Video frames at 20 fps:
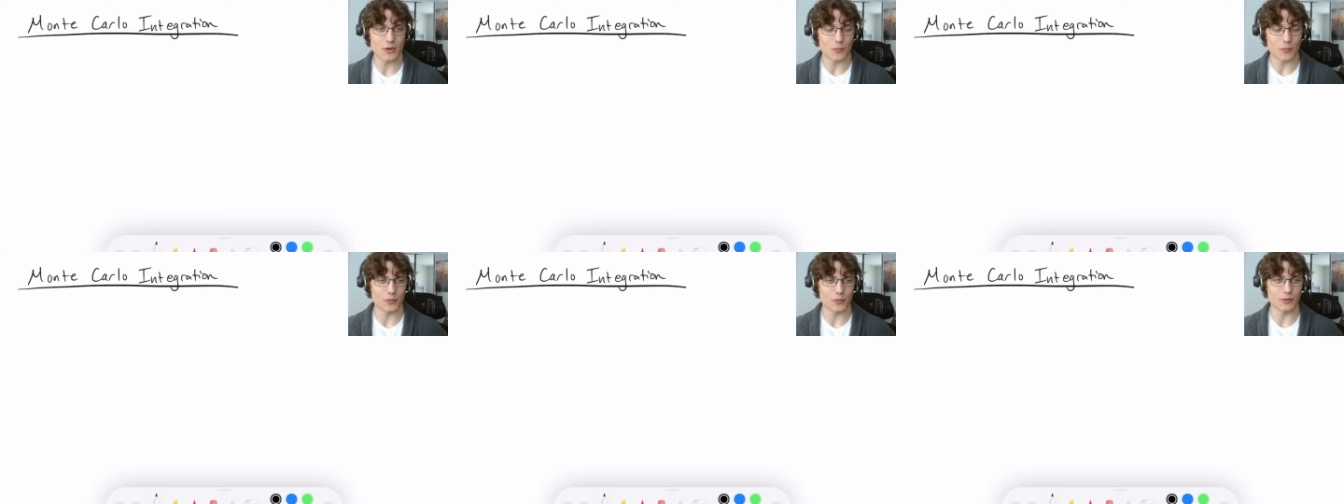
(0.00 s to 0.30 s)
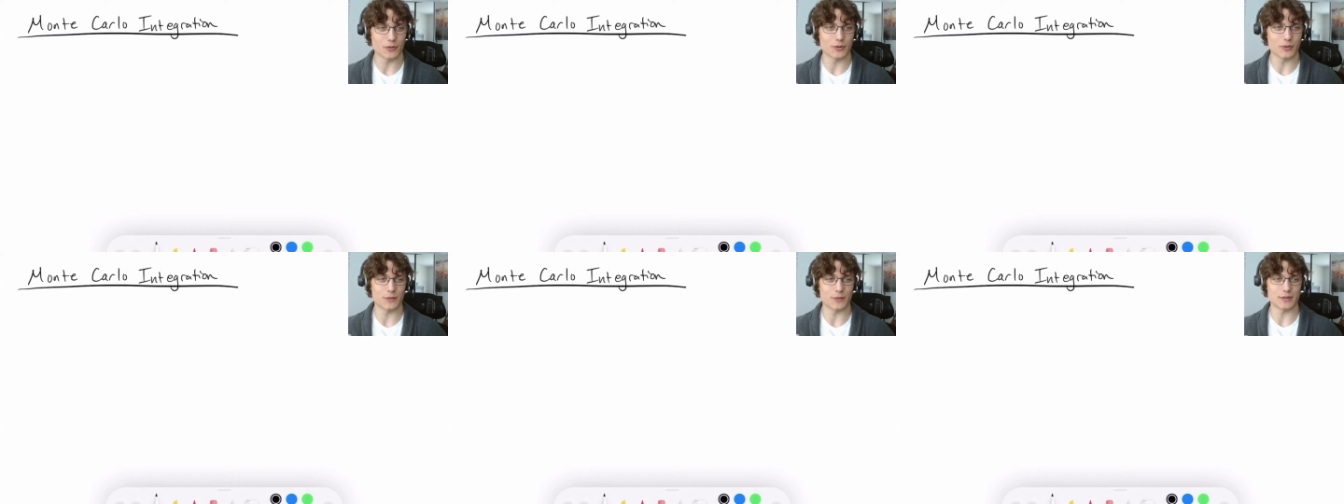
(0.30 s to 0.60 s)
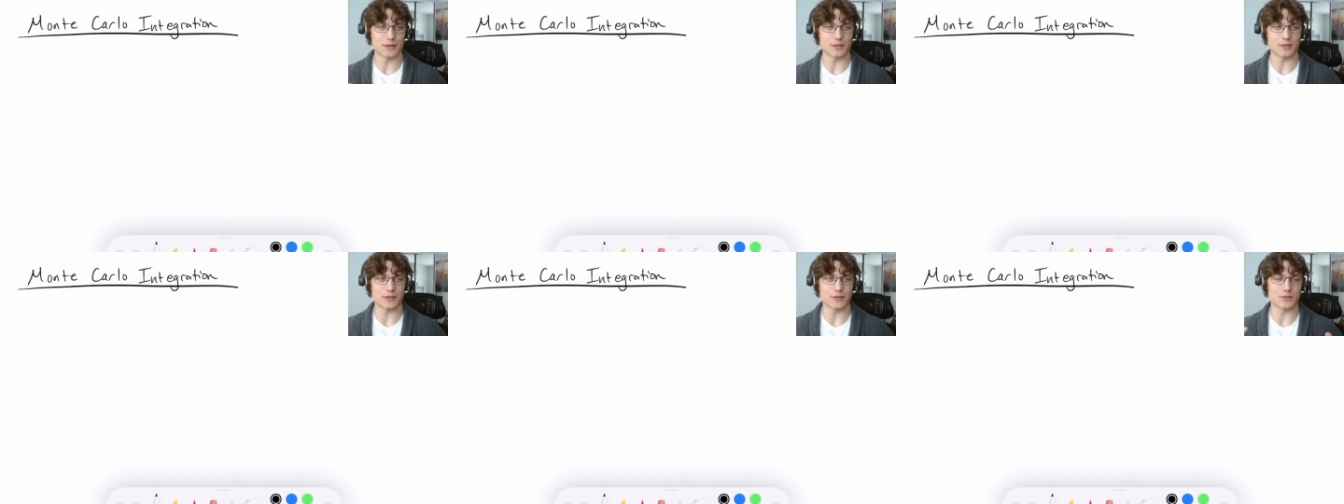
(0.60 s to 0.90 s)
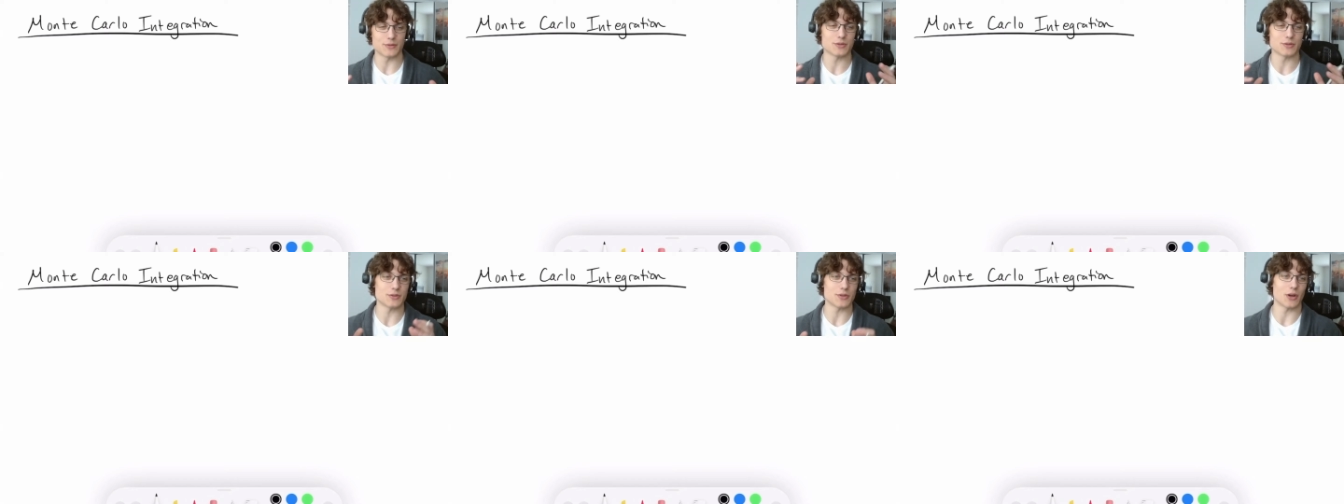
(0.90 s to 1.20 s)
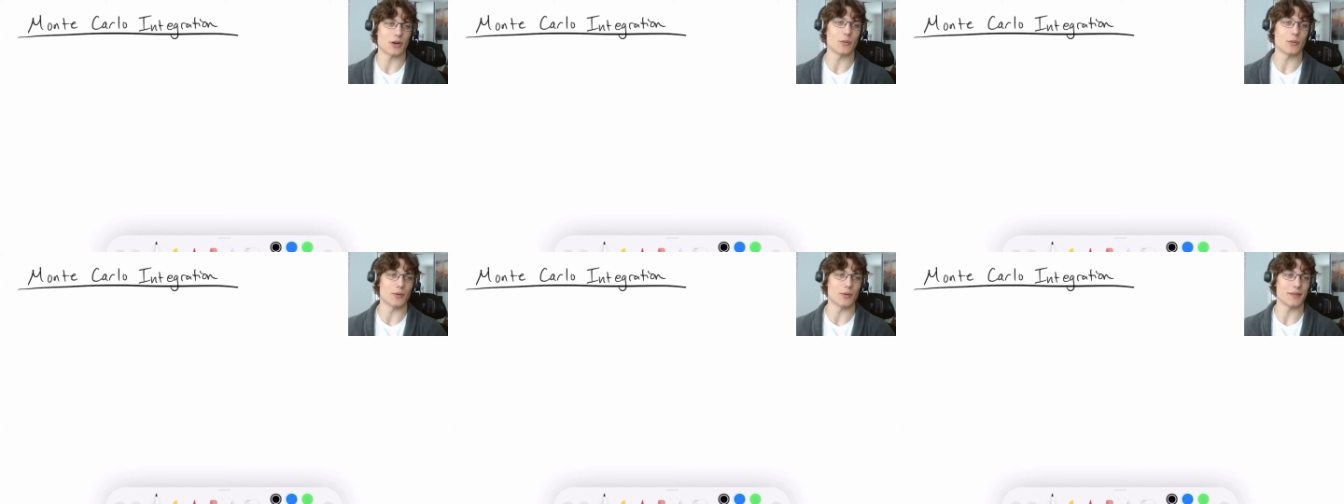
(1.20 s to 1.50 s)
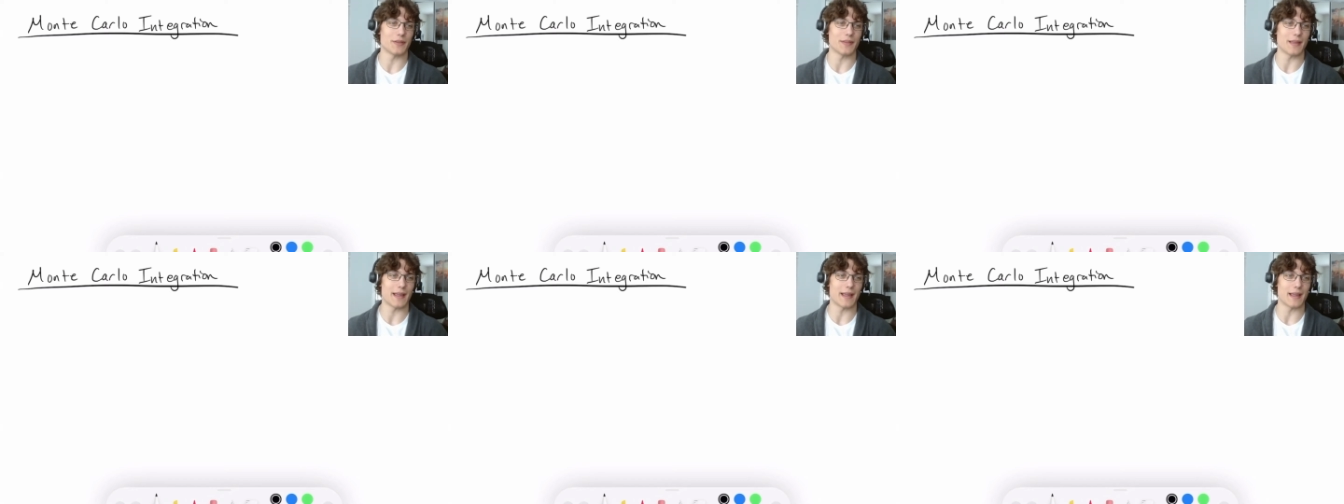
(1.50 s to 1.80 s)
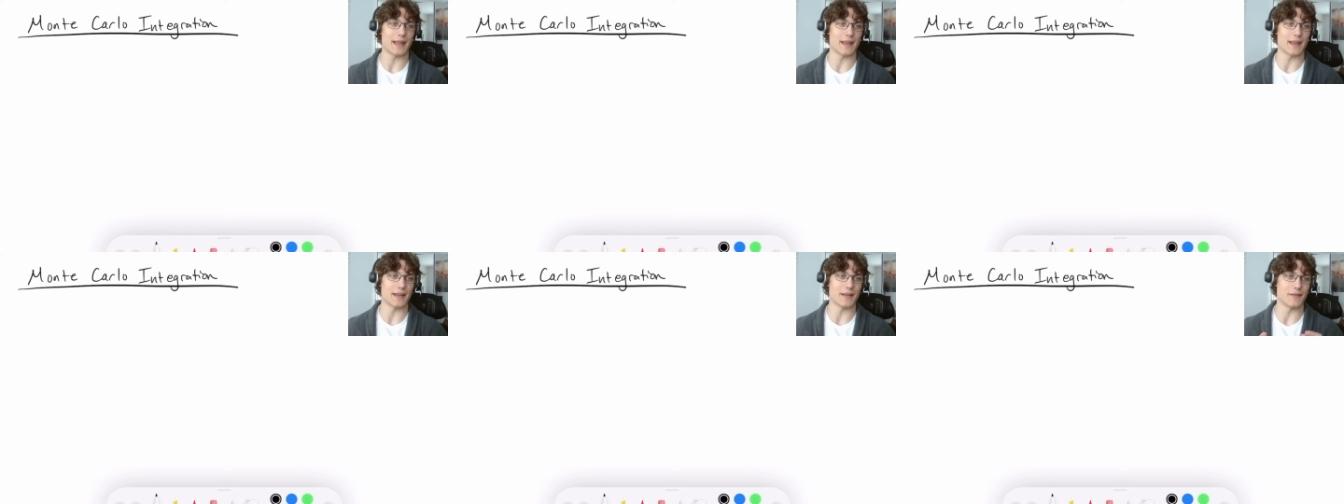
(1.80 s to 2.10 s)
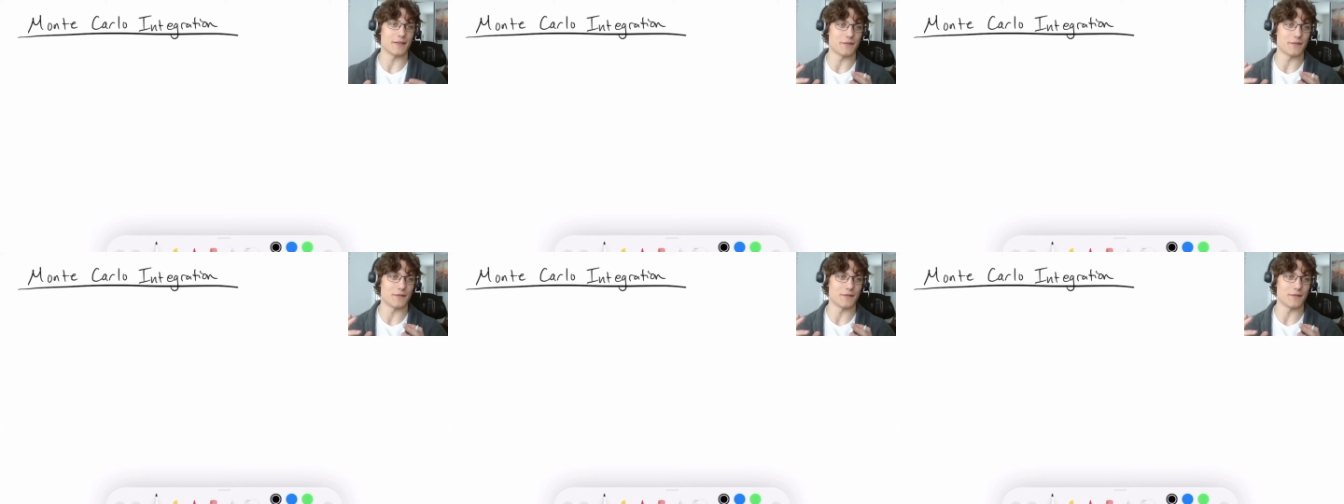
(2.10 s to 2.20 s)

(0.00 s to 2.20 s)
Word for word: We're going to start with a